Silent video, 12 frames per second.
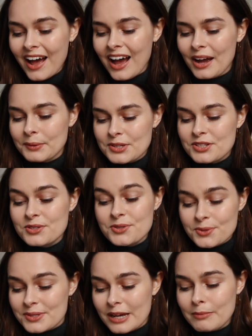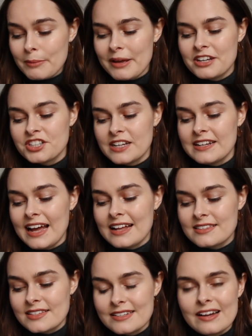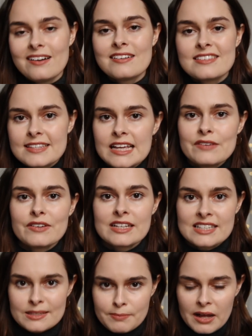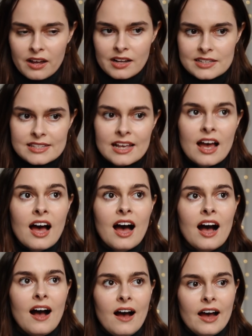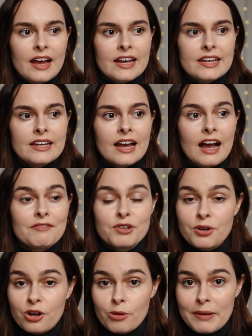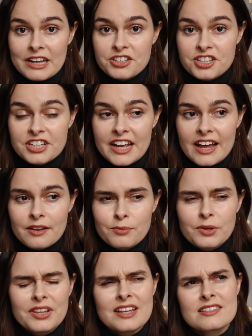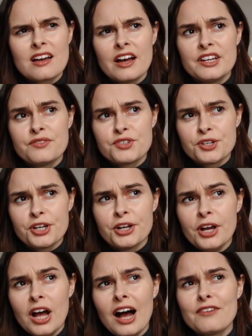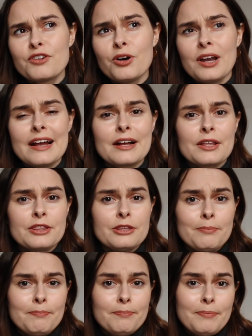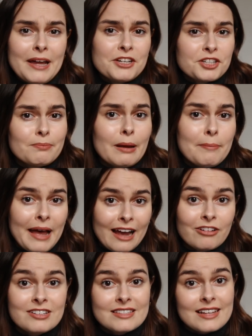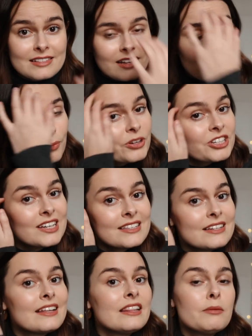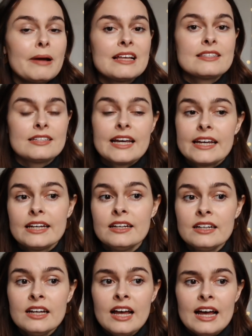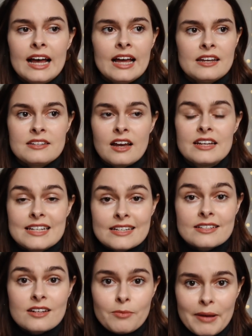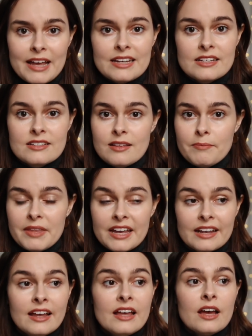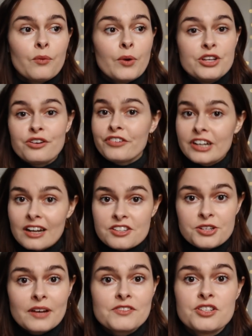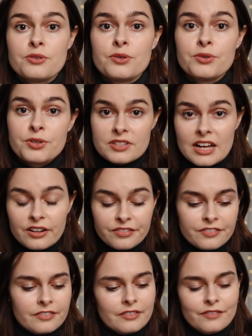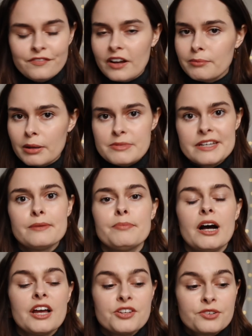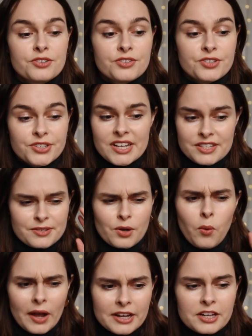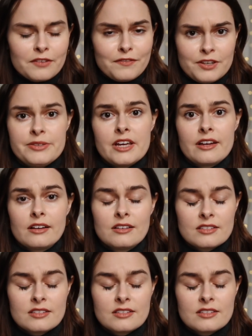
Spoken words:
I want to sort out my pension and start saving smart. I have not got a pension yet. Well, that's kind of true. I've got like the pension my parents set up, which isn't in the best state. And I need to start paying into something. When you're freelance, you have to do it all yourself. Fine by me, but it's quite confusing.